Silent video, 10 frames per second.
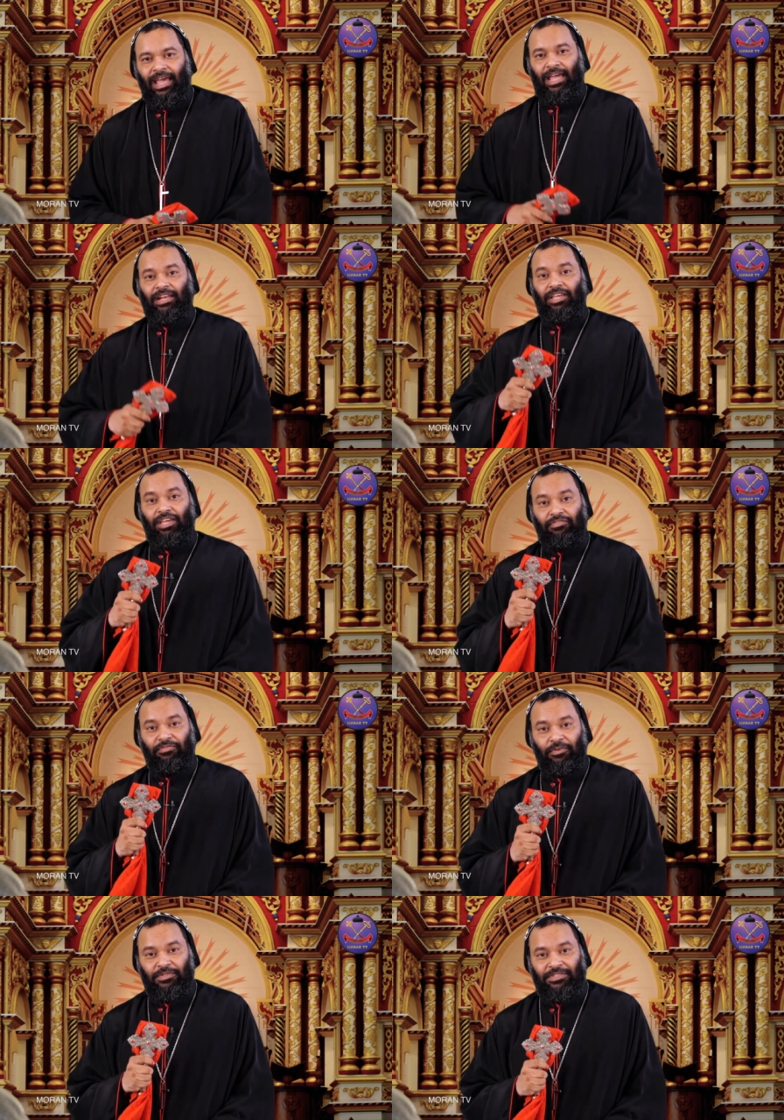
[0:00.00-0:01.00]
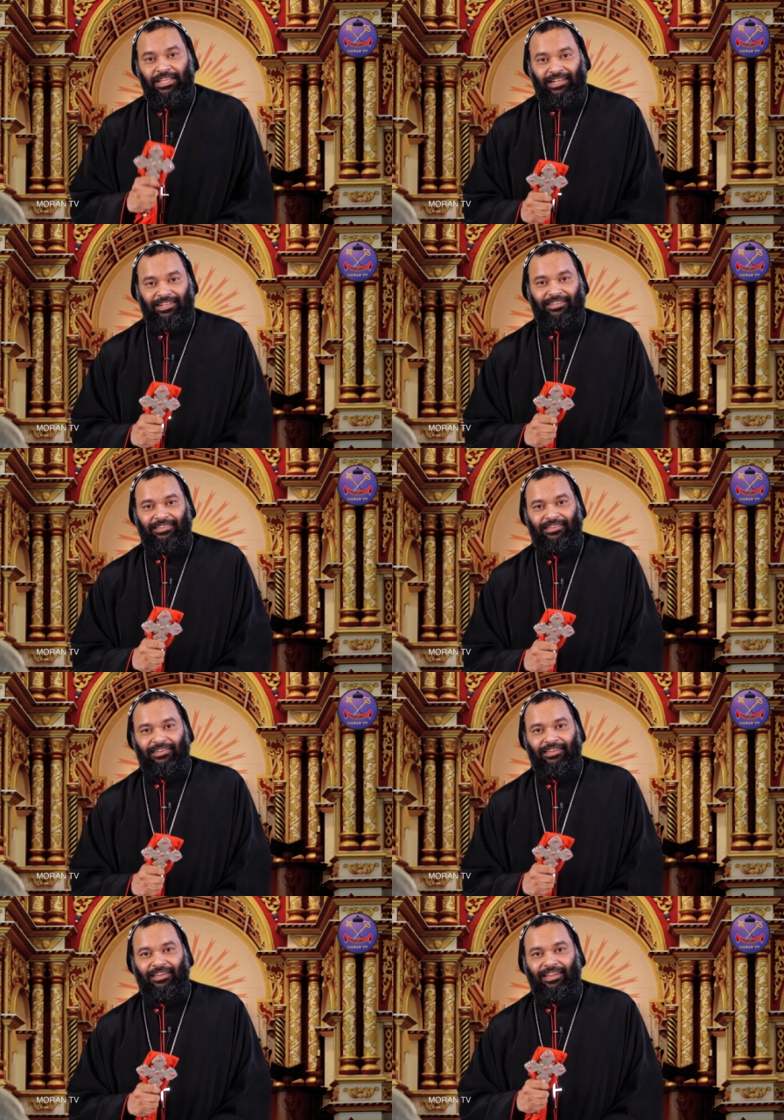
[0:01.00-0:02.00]
And if you sit
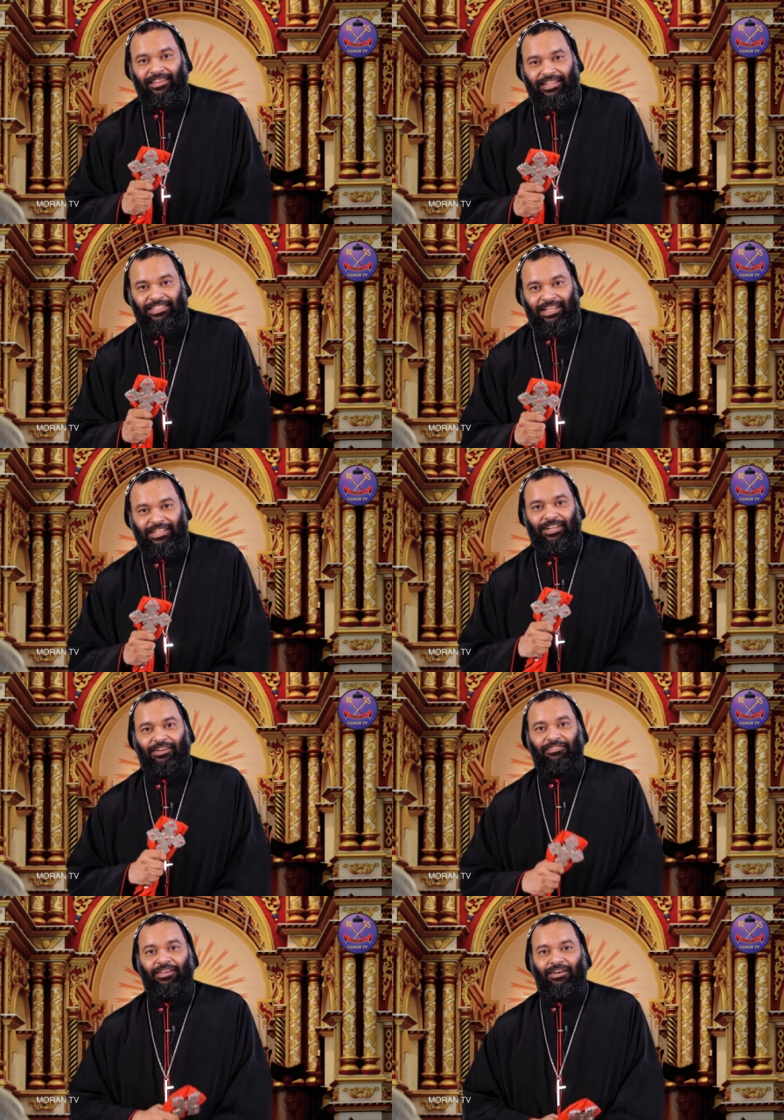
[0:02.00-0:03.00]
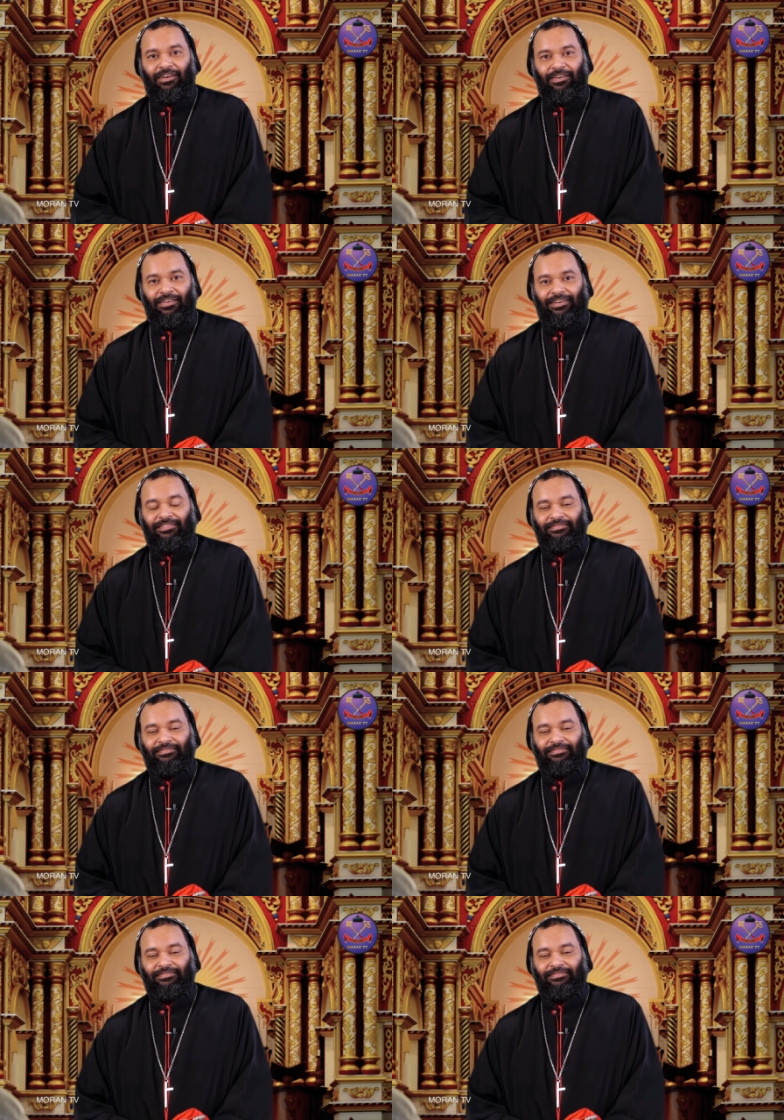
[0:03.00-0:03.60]
in the shelter of the God,